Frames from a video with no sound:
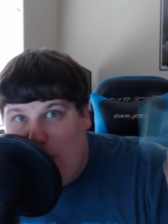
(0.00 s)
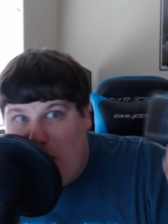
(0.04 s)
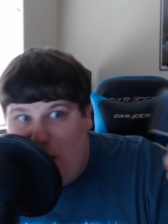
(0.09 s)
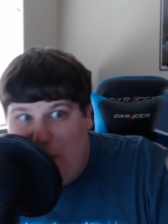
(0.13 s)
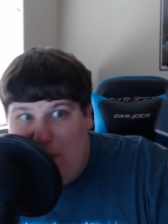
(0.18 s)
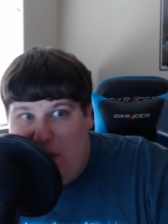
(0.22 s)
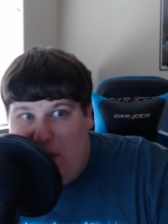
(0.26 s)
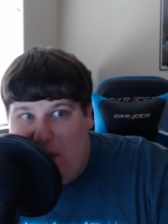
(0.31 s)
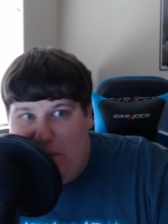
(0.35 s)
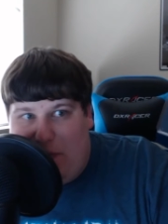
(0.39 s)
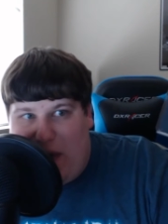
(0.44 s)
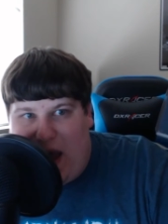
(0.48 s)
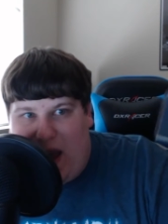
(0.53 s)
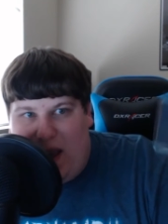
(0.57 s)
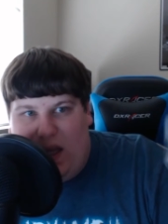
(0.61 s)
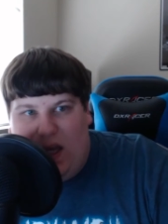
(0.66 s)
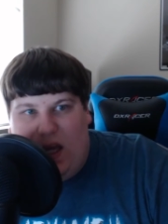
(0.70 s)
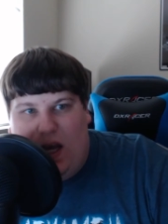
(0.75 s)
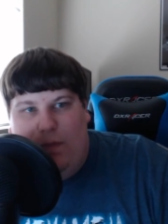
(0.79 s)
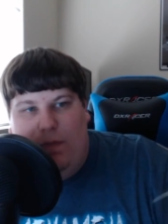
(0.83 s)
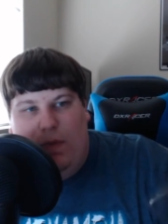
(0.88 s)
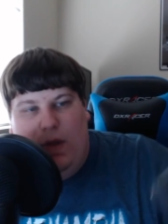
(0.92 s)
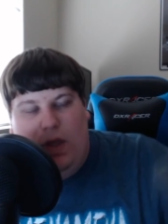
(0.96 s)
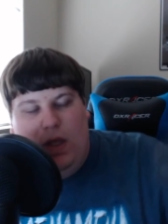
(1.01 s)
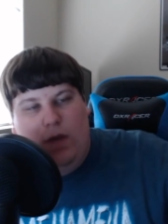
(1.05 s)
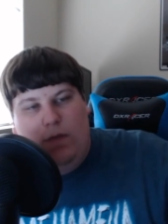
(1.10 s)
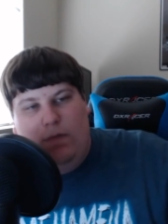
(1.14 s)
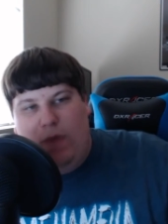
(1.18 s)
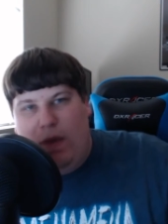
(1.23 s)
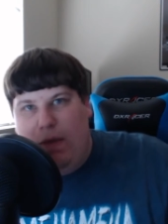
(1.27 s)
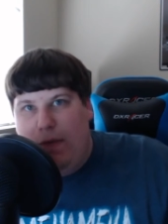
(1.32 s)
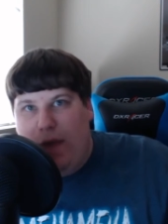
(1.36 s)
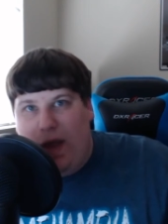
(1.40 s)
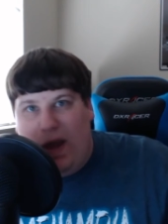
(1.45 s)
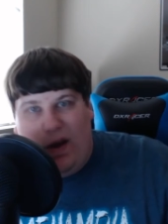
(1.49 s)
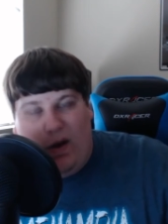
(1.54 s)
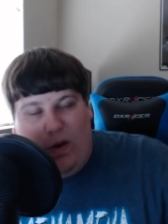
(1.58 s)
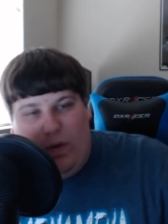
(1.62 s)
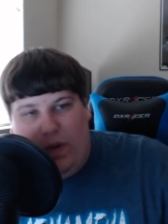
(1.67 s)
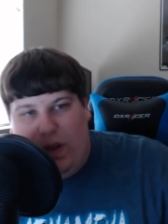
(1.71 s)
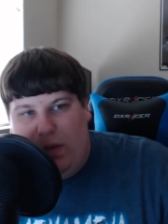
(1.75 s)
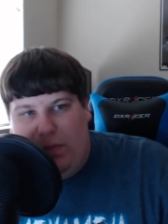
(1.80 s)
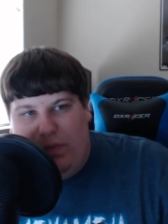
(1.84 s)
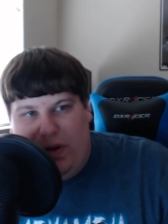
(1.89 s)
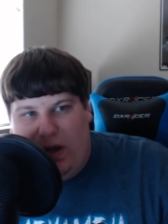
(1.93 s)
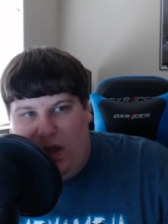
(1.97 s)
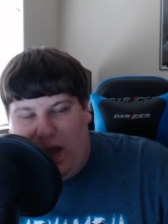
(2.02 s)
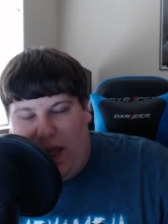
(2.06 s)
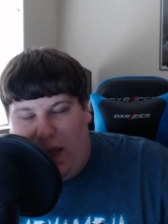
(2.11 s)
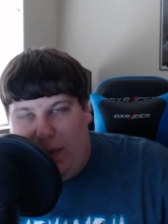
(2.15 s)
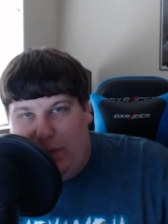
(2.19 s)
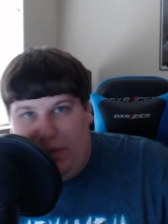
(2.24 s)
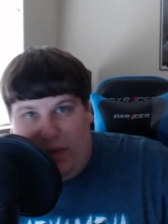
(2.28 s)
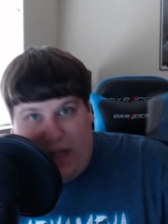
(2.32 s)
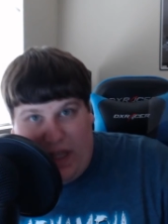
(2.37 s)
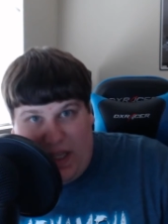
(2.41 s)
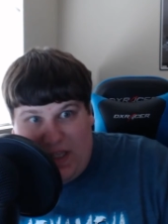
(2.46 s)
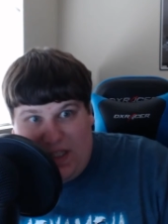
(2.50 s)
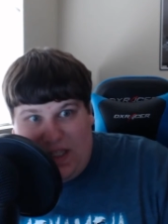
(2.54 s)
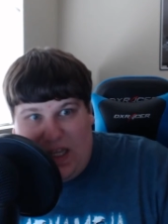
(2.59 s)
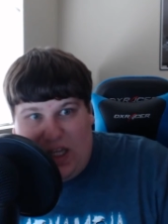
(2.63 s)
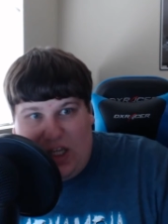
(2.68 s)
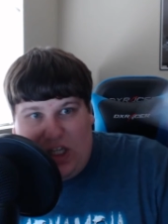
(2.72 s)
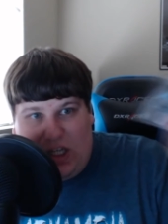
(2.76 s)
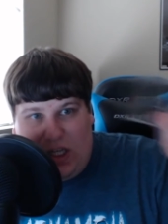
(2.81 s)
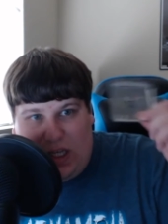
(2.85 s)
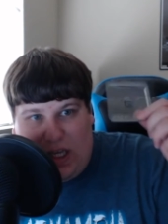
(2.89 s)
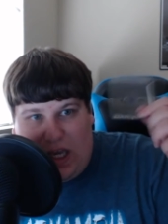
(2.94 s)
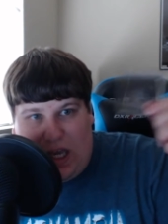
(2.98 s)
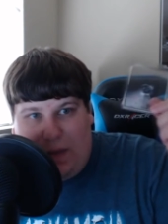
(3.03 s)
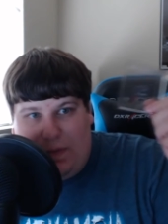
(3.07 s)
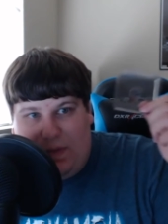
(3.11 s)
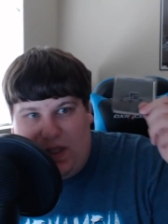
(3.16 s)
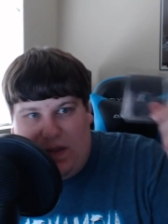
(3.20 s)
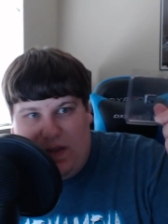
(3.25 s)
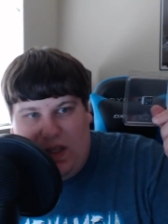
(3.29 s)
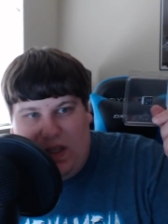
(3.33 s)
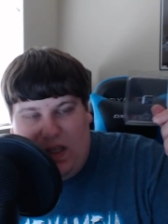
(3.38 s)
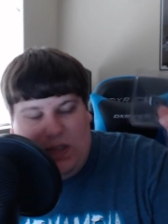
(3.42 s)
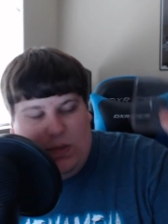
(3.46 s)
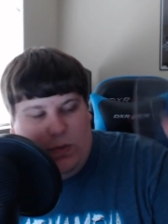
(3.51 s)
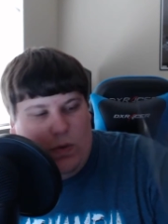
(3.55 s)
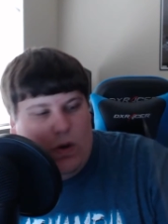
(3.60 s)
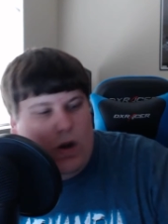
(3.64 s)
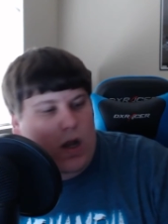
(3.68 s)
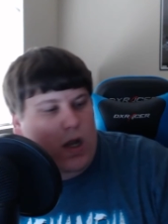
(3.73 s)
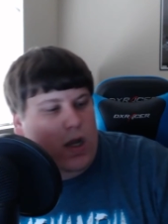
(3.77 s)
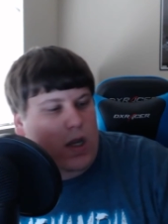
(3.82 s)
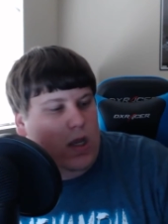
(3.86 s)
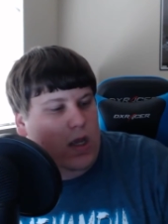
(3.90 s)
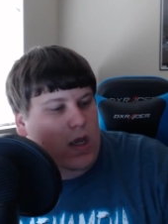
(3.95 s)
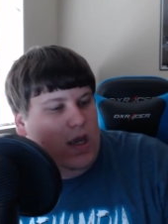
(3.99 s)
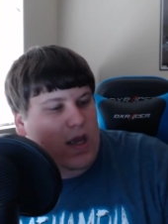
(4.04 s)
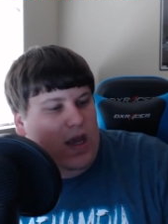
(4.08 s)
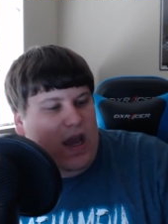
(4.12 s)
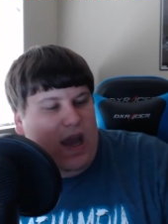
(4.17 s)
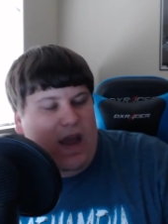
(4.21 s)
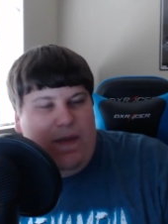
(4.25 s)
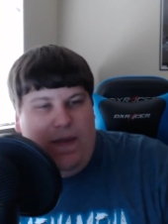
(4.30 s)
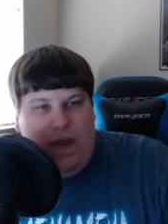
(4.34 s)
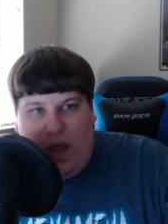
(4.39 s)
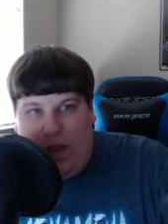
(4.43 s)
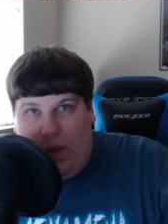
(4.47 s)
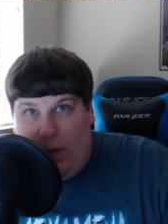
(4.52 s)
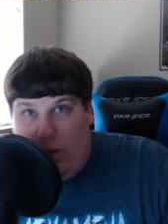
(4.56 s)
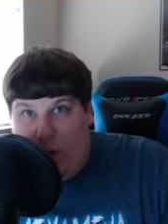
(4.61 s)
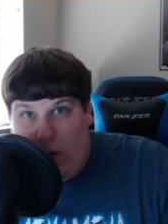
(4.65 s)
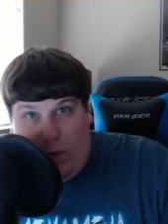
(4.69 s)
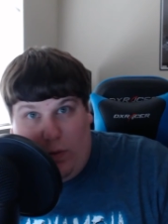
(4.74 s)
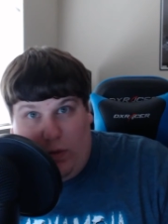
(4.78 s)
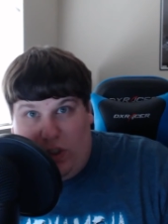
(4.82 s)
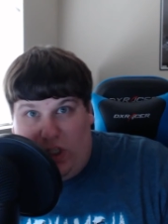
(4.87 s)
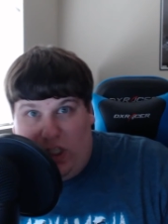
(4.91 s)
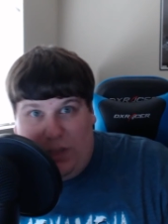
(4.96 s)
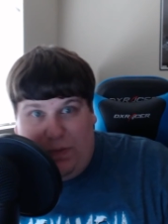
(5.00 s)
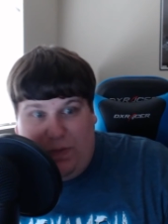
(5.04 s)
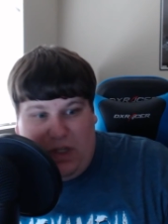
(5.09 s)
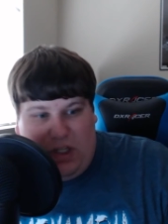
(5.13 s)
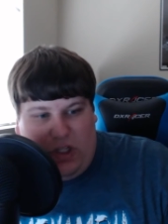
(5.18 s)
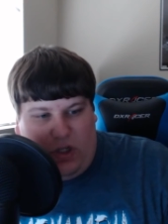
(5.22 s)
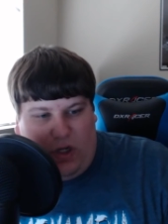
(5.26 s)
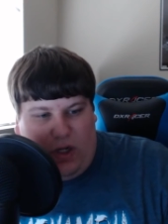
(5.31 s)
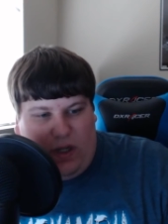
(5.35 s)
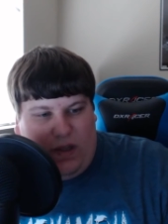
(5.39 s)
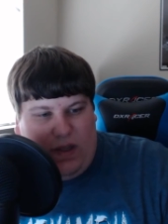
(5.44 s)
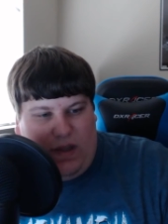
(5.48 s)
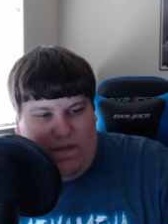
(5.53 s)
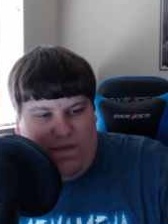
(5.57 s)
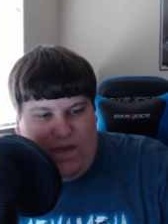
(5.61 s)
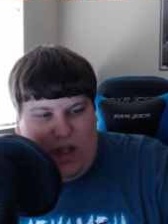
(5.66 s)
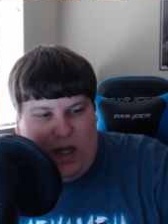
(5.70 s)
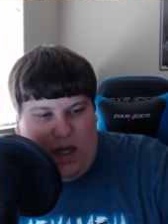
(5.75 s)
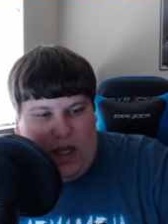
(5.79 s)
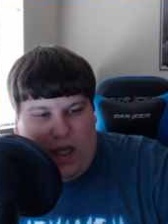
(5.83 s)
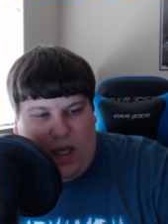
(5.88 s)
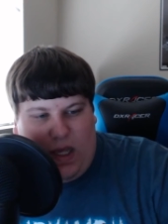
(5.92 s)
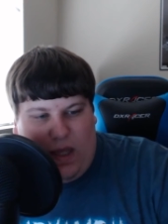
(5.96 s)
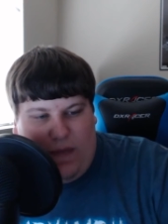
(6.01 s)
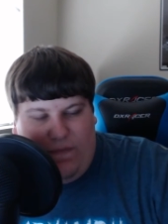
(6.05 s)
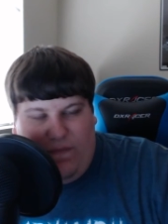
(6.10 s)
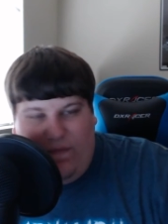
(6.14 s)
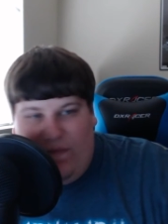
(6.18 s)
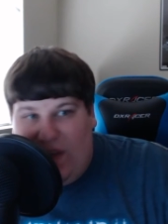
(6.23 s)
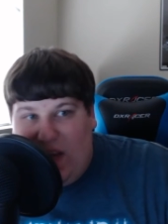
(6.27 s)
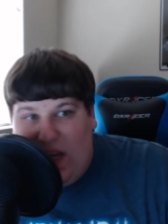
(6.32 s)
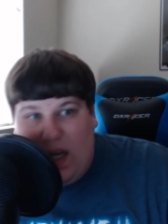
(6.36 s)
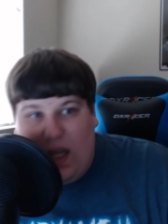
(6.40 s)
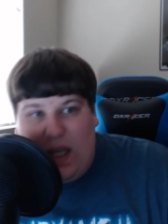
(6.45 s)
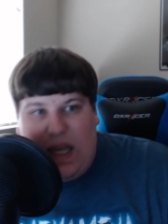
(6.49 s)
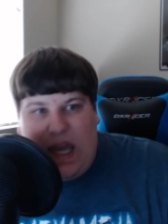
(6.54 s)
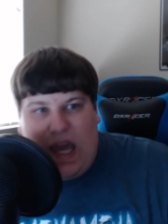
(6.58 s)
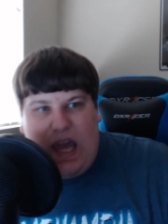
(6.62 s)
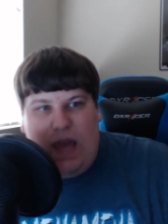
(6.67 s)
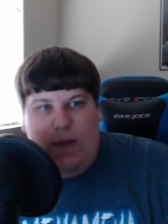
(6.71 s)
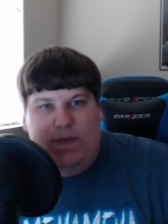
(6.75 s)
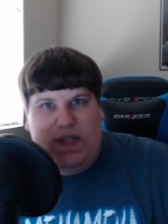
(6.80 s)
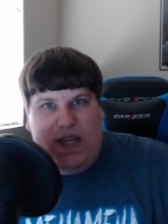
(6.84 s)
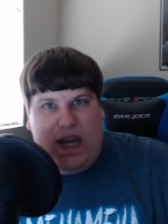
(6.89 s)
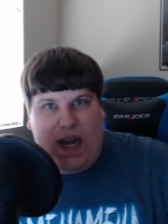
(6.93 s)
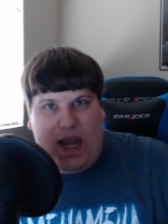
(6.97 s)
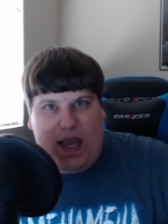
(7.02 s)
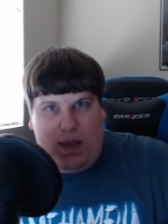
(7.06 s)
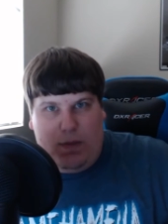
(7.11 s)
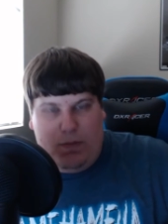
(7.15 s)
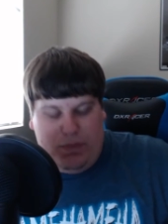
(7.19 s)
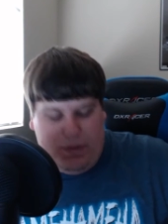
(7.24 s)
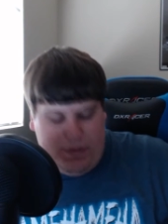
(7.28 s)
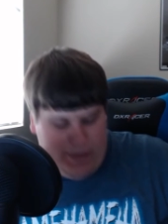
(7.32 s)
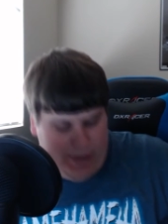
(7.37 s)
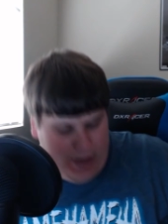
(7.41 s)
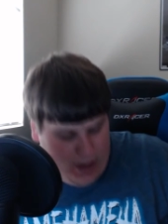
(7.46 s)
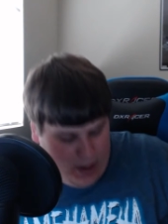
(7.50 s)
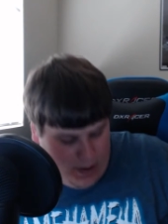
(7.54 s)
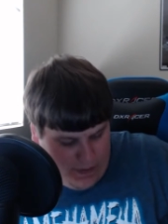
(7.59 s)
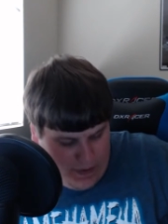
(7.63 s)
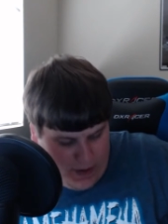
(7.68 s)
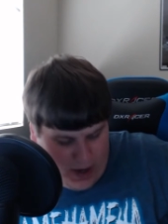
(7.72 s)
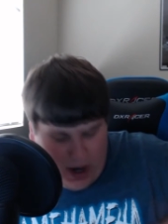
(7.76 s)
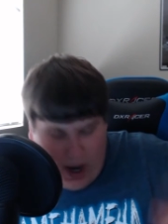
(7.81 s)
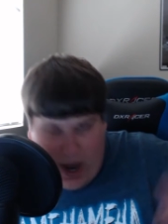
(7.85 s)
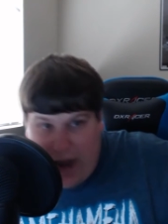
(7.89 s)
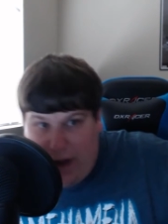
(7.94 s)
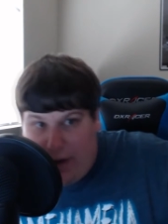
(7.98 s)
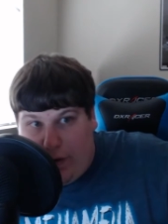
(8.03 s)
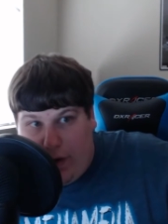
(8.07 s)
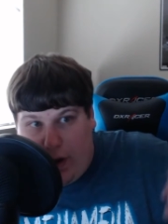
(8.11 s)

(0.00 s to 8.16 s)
might be a backup. Maybe I only put like PlayStation games on this one, and the other one will just be strictly Vita games that I can play on there. I don't